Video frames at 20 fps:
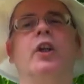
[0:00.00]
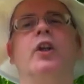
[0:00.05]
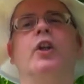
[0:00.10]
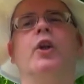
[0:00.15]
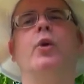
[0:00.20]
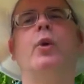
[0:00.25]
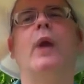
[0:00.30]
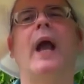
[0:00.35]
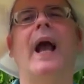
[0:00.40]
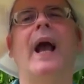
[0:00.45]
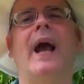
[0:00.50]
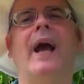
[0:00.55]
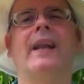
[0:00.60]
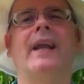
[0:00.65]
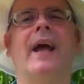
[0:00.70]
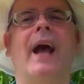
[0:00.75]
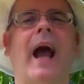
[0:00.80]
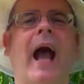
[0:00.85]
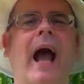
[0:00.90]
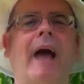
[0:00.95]
You
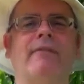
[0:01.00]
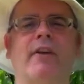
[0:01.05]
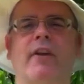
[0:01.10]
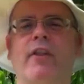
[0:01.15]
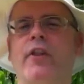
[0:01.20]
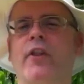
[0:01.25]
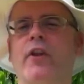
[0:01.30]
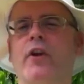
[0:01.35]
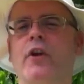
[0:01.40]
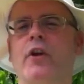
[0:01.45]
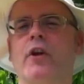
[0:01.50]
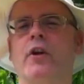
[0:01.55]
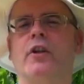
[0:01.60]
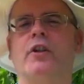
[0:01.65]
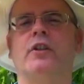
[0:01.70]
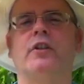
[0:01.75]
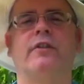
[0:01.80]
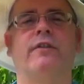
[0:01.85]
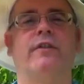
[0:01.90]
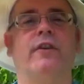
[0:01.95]
can have a
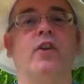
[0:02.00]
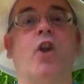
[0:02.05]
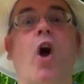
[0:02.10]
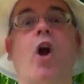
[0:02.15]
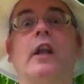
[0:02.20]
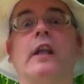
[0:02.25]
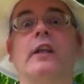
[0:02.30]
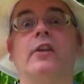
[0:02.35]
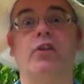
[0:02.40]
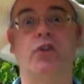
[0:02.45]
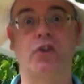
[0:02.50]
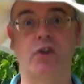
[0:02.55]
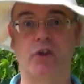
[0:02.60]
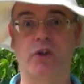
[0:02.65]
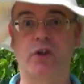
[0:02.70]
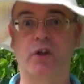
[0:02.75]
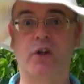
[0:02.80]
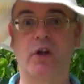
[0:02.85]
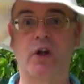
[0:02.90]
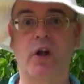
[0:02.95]
thirst for knowledge,
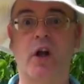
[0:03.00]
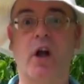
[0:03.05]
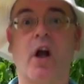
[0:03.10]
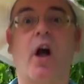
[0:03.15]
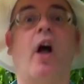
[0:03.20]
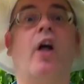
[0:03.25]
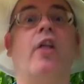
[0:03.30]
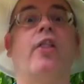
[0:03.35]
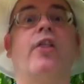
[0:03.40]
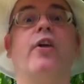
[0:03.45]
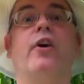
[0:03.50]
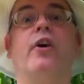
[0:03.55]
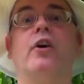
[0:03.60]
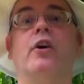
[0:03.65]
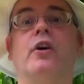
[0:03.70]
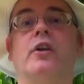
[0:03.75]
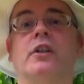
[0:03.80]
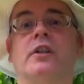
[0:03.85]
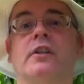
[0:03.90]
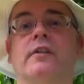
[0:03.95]
a
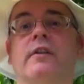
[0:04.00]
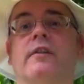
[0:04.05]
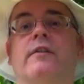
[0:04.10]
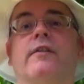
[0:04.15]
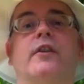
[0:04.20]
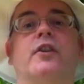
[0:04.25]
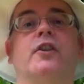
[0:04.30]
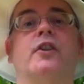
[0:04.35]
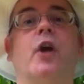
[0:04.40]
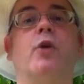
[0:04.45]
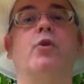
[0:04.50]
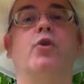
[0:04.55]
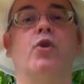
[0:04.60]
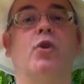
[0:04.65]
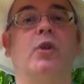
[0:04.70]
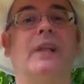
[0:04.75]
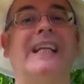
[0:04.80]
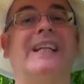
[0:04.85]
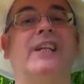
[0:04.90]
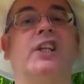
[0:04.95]
thirst for
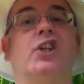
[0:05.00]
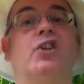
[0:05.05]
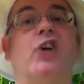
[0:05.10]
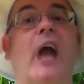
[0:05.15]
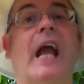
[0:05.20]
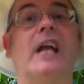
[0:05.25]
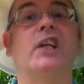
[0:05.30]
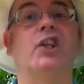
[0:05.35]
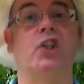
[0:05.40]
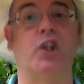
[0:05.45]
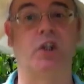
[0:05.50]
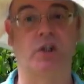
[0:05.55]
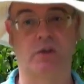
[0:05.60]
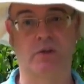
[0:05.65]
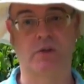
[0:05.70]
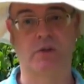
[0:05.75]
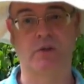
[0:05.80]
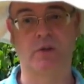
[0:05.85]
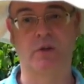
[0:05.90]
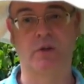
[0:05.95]
social interaction.
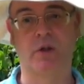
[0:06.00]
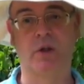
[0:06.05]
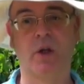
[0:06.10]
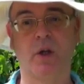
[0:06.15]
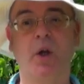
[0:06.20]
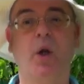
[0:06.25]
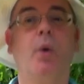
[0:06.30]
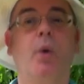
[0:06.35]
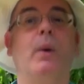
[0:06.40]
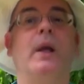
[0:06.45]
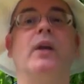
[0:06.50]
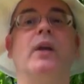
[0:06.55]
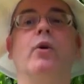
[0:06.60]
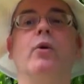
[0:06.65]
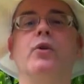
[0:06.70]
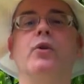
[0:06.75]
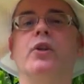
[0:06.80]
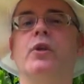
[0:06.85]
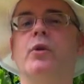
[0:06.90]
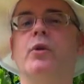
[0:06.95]
We can
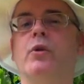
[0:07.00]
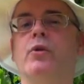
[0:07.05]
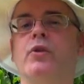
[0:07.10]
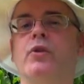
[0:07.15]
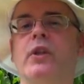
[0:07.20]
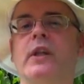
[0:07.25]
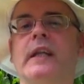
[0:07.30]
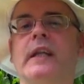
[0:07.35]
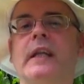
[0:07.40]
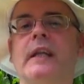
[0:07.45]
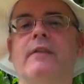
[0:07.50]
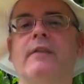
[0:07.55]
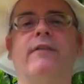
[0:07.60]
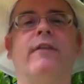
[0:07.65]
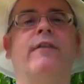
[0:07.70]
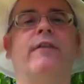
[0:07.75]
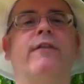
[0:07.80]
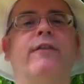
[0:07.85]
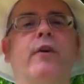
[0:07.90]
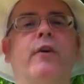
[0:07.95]
also use the need
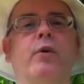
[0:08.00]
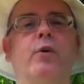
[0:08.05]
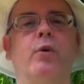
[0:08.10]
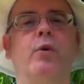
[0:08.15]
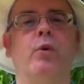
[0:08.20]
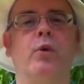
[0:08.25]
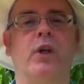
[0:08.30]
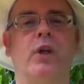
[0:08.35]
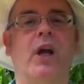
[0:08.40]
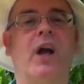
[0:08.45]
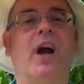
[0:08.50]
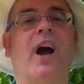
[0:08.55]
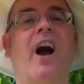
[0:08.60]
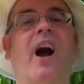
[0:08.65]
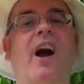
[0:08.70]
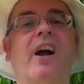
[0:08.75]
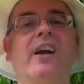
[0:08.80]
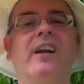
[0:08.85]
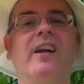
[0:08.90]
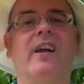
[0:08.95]
for food,
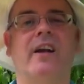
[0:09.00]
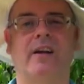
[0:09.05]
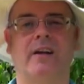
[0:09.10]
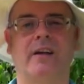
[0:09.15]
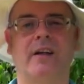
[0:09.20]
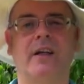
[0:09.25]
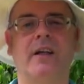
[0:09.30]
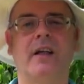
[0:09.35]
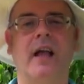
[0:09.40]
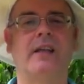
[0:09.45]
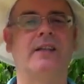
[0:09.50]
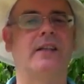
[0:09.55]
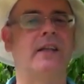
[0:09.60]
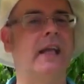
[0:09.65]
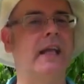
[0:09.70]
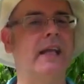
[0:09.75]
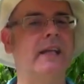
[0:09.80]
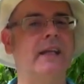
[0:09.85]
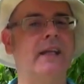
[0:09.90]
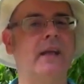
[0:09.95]
hunger, as an
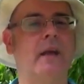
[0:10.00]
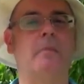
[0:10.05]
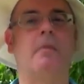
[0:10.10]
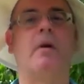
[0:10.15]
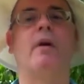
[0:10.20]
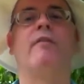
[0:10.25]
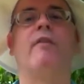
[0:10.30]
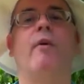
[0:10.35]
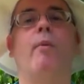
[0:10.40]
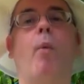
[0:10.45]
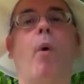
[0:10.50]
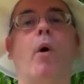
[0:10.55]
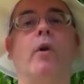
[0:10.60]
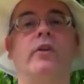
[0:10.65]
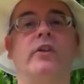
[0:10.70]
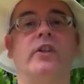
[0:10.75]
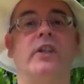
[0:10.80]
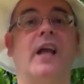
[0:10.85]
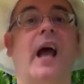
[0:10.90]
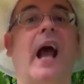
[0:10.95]
idiom for
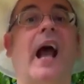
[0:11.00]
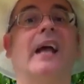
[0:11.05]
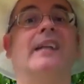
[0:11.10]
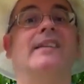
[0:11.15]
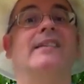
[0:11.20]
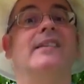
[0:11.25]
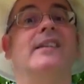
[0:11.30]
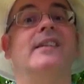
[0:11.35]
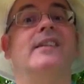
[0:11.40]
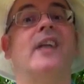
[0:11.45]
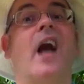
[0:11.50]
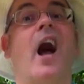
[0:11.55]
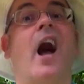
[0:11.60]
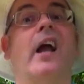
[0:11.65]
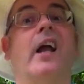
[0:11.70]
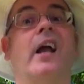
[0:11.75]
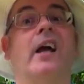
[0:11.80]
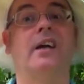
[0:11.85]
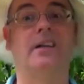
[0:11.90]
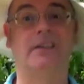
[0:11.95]
want and
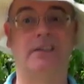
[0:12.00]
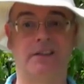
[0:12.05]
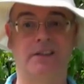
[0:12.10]
desire.